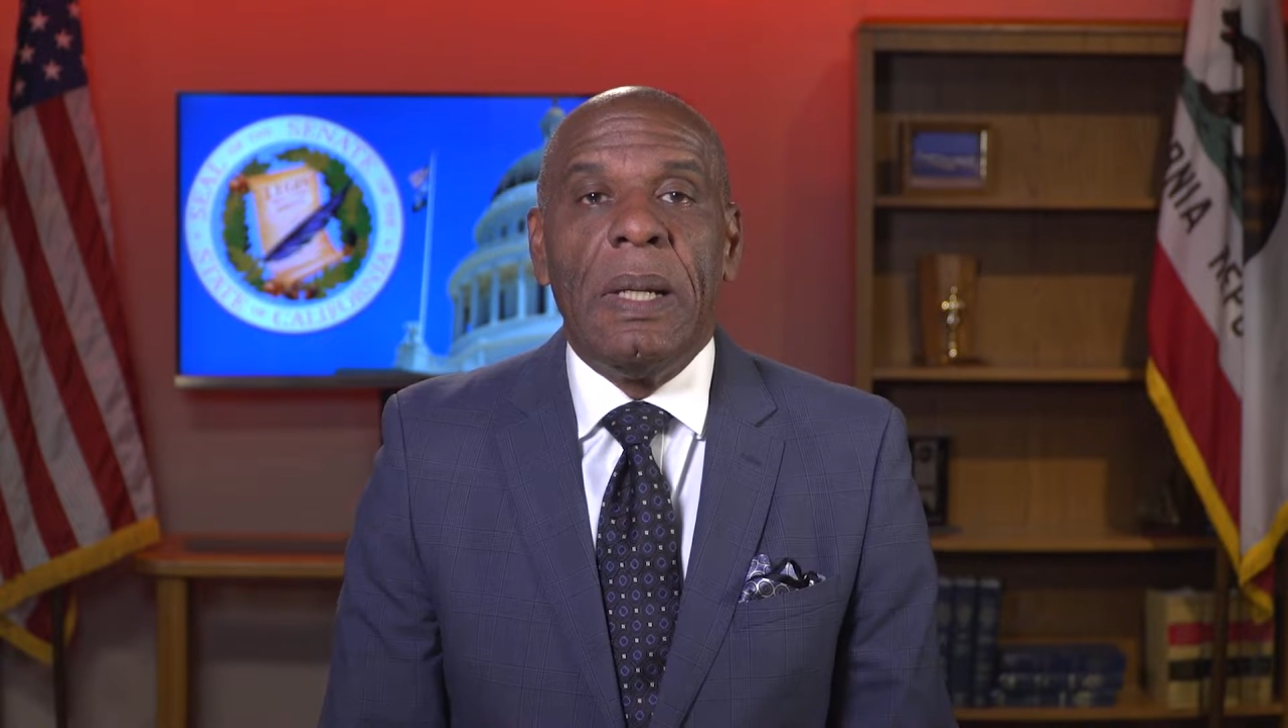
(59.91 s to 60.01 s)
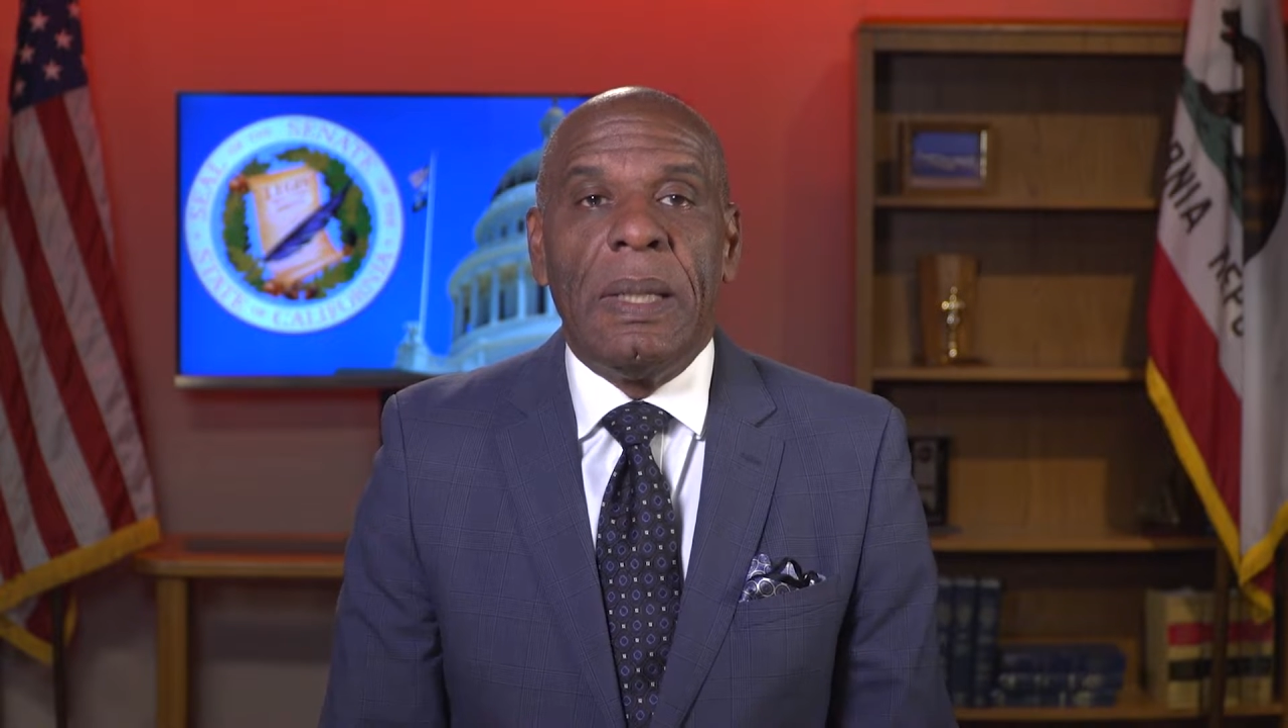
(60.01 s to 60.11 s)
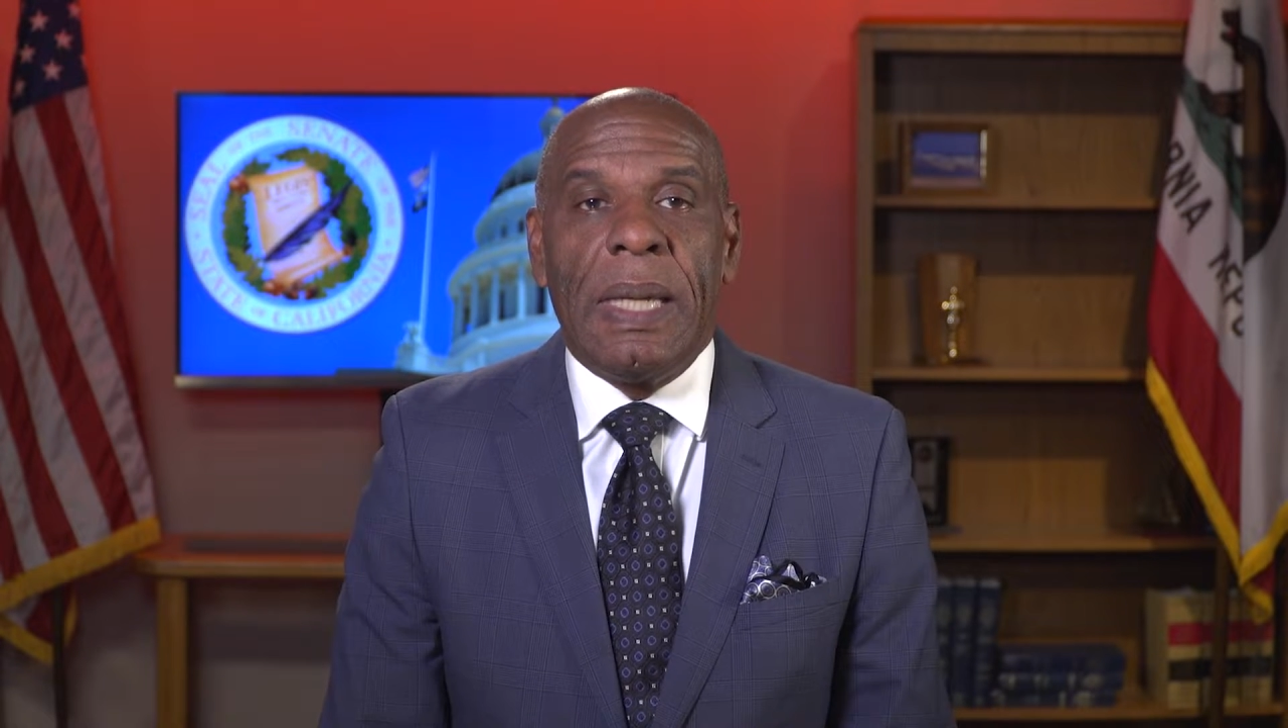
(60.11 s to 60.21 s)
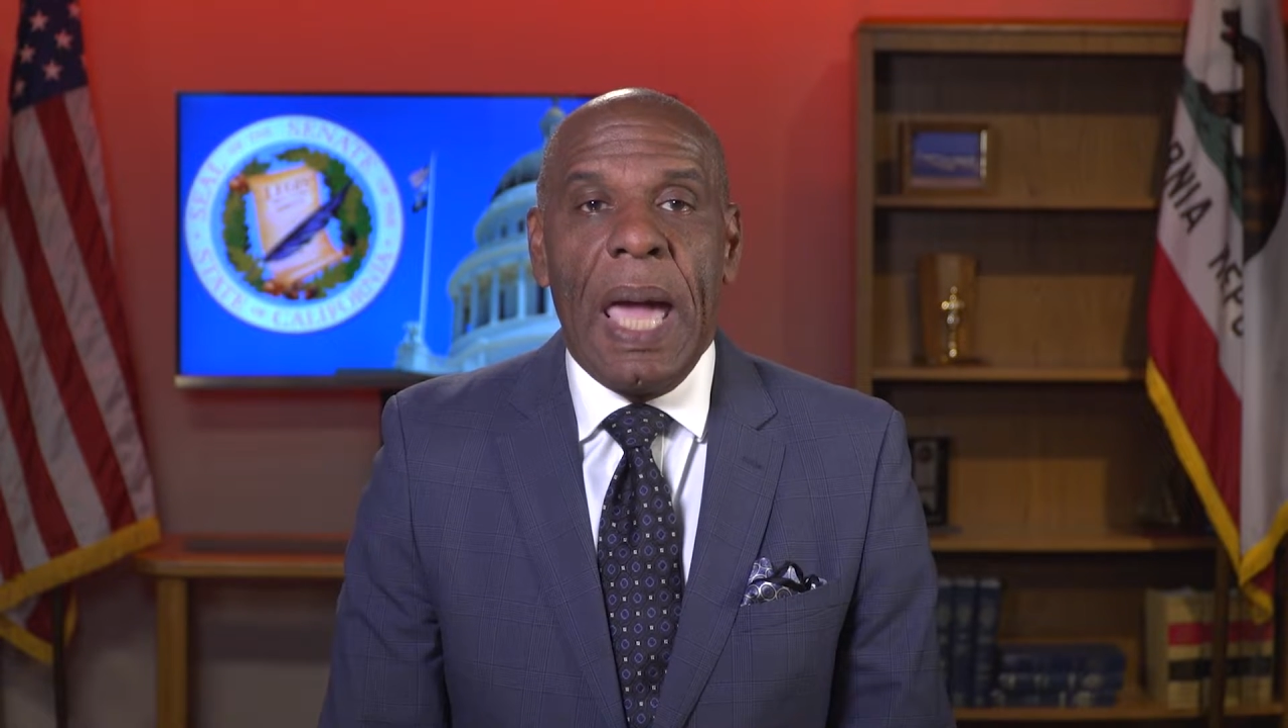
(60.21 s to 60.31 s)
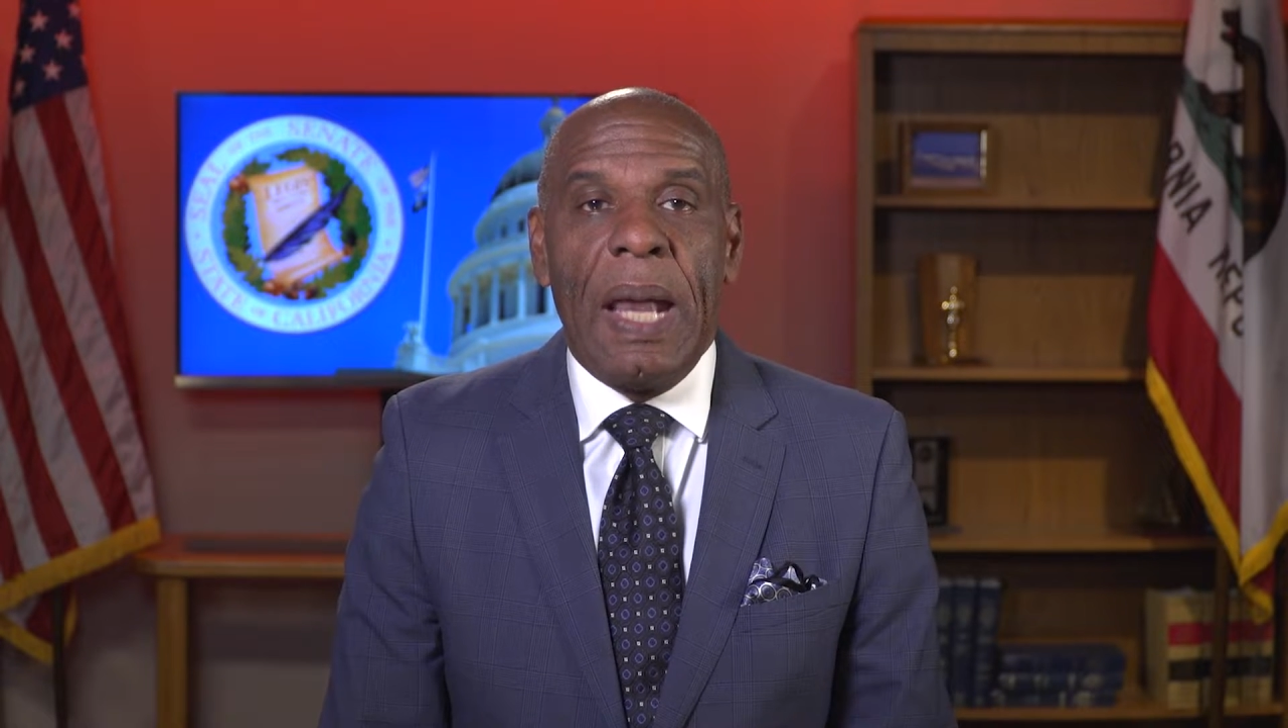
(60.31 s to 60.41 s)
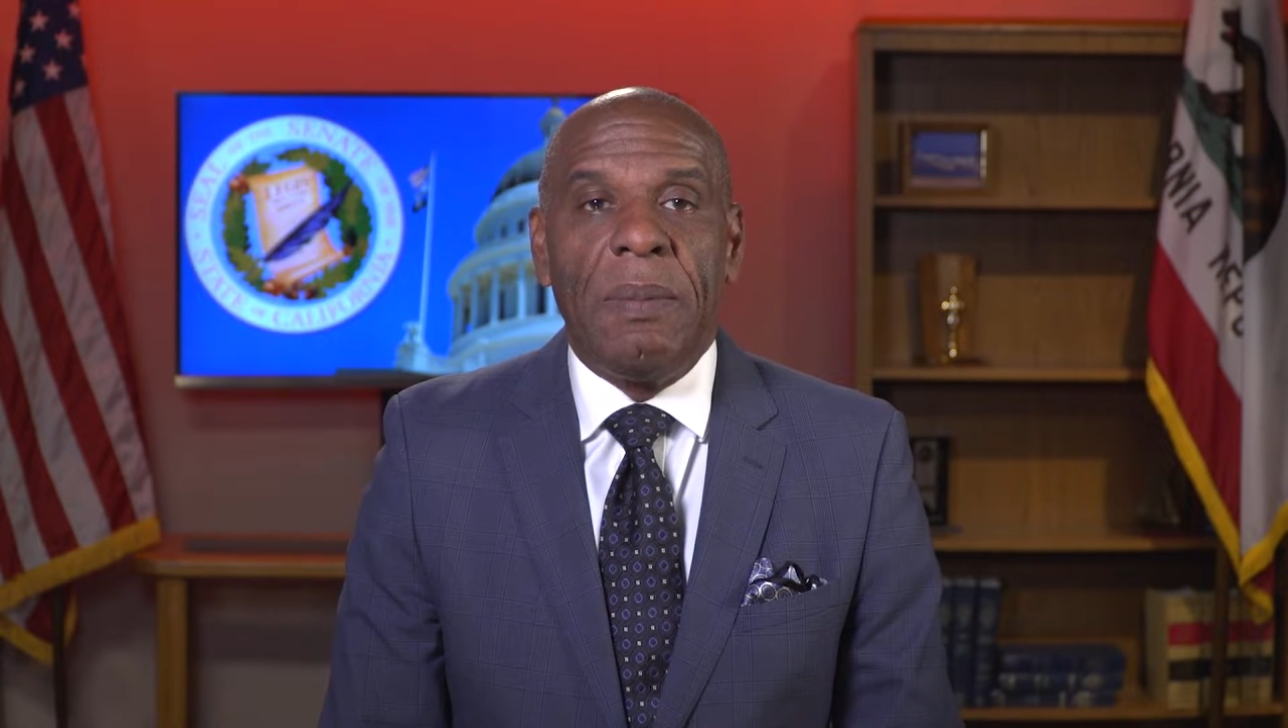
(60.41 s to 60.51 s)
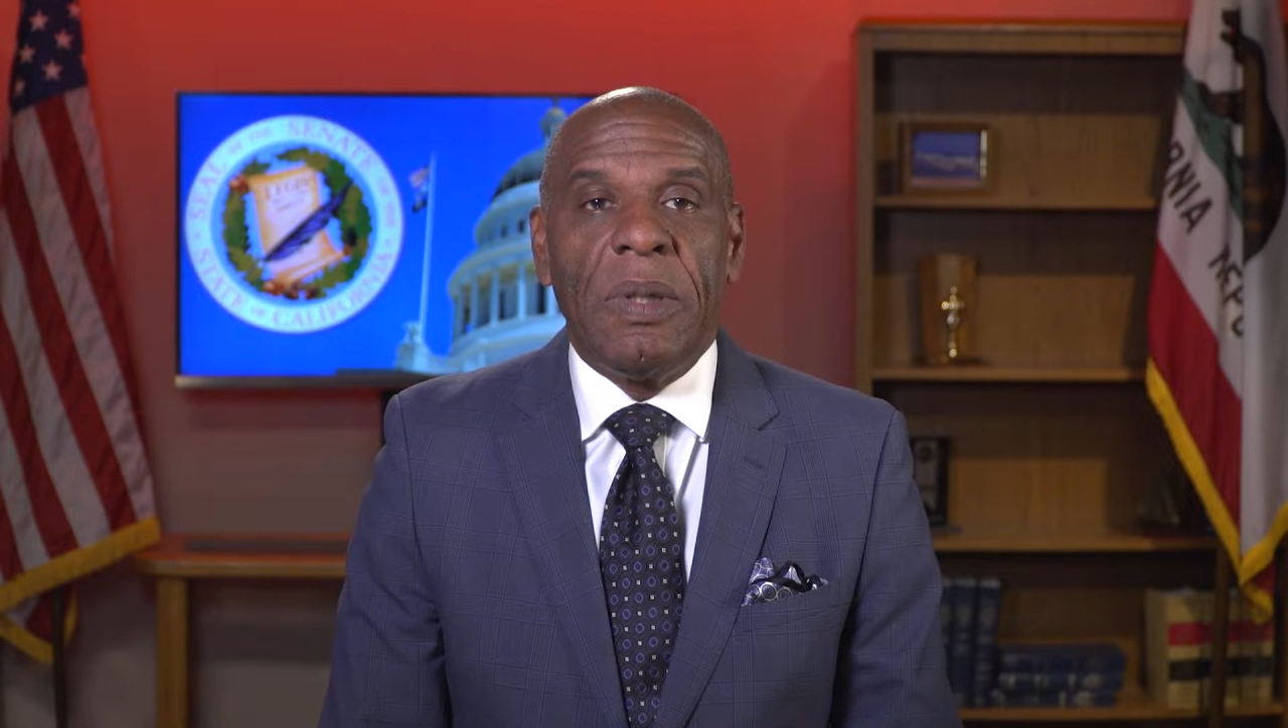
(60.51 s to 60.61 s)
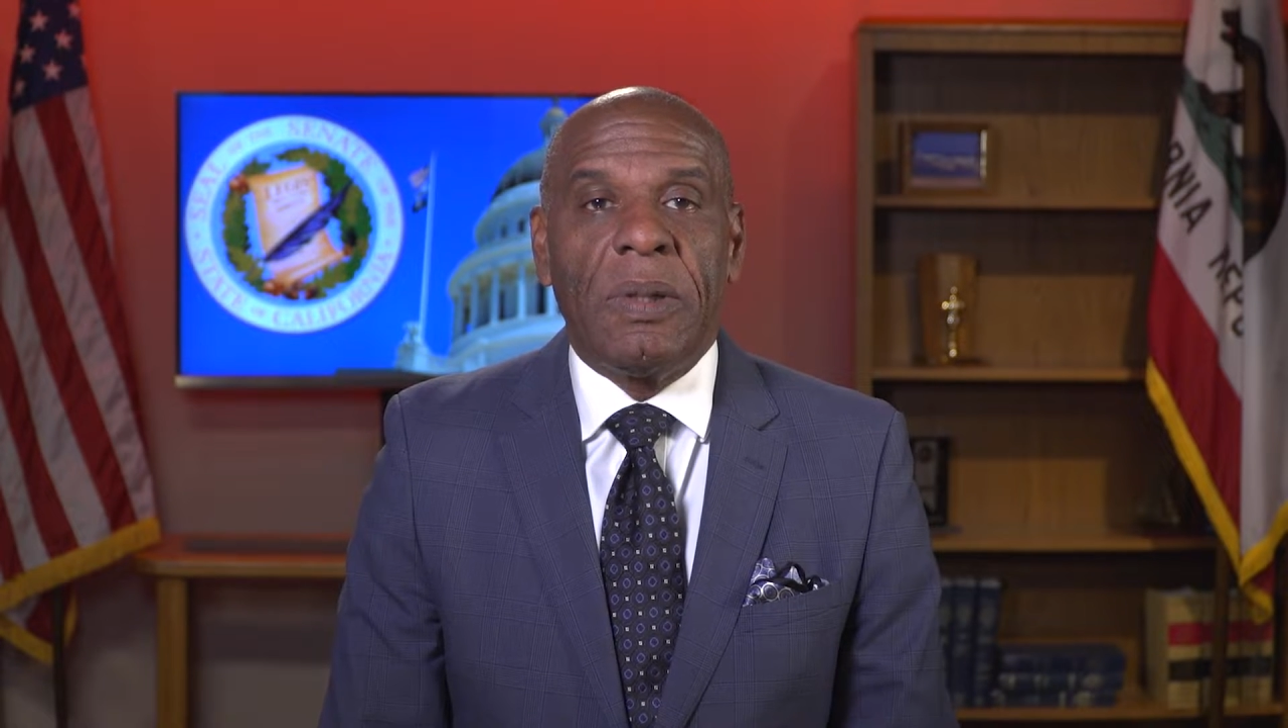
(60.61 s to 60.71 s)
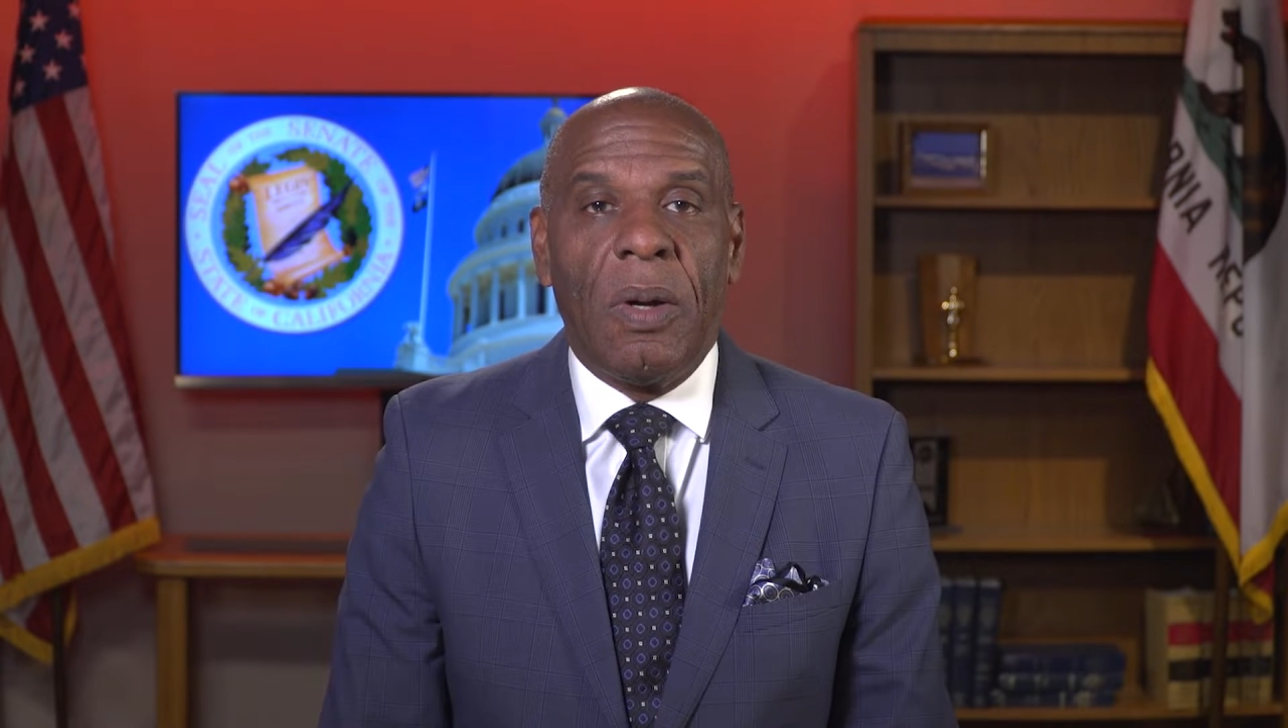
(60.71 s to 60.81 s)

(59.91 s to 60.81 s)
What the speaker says: the cannabis